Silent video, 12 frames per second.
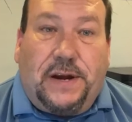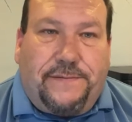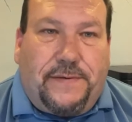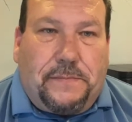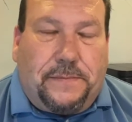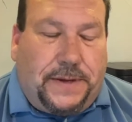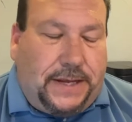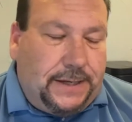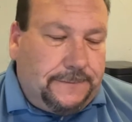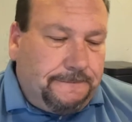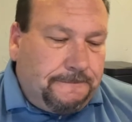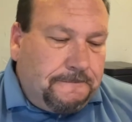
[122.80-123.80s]
from them again.
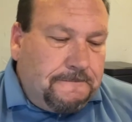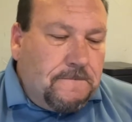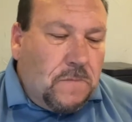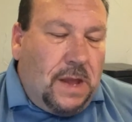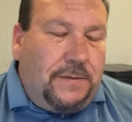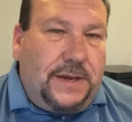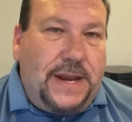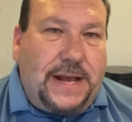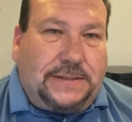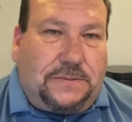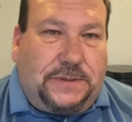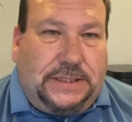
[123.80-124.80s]
The
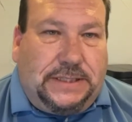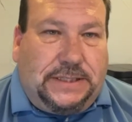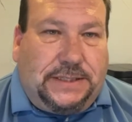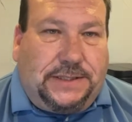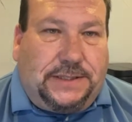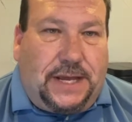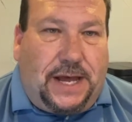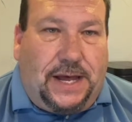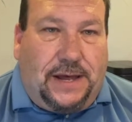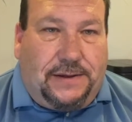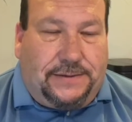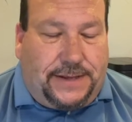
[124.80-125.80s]
next one is,
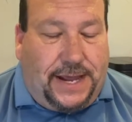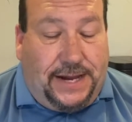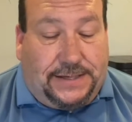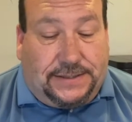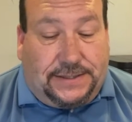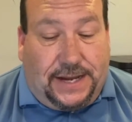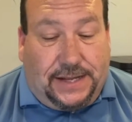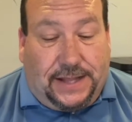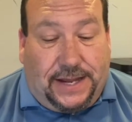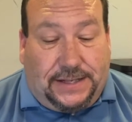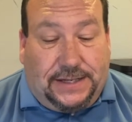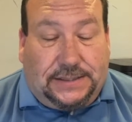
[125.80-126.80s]
I hate to say it
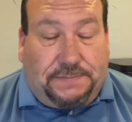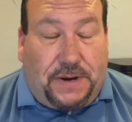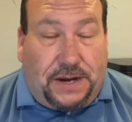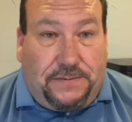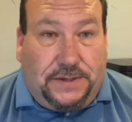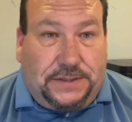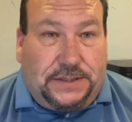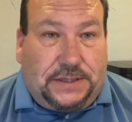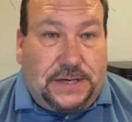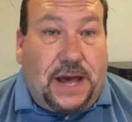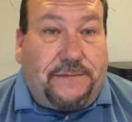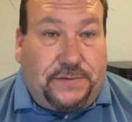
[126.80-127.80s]
like this, but I will. You're
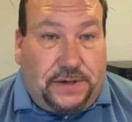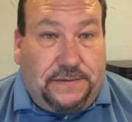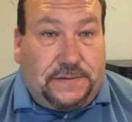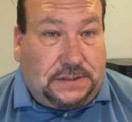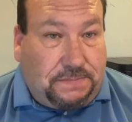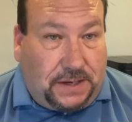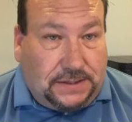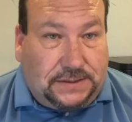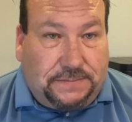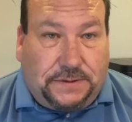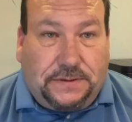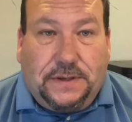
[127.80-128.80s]
not very
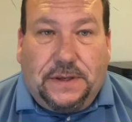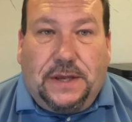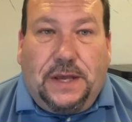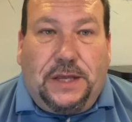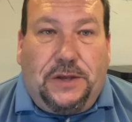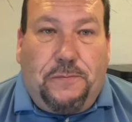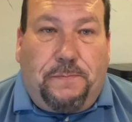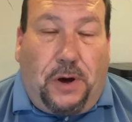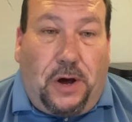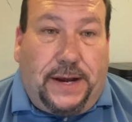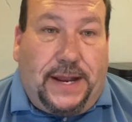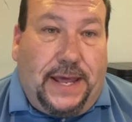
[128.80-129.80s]
responsible. You
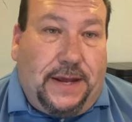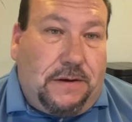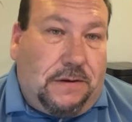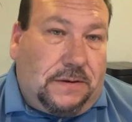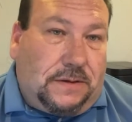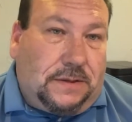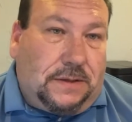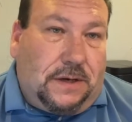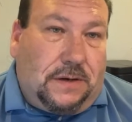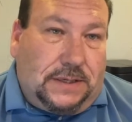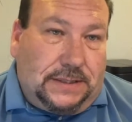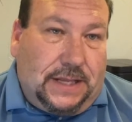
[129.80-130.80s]
bought a car
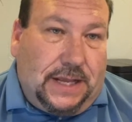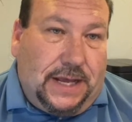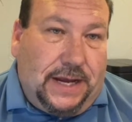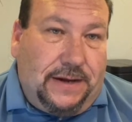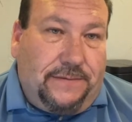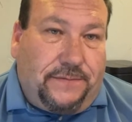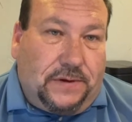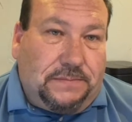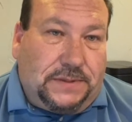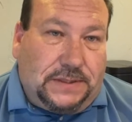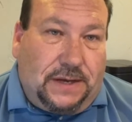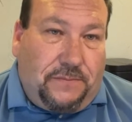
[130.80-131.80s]
online from
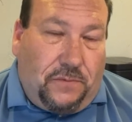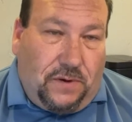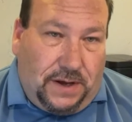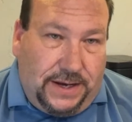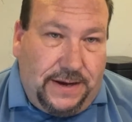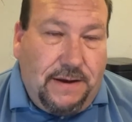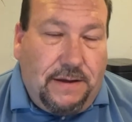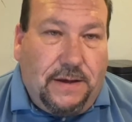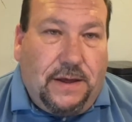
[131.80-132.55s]
someone,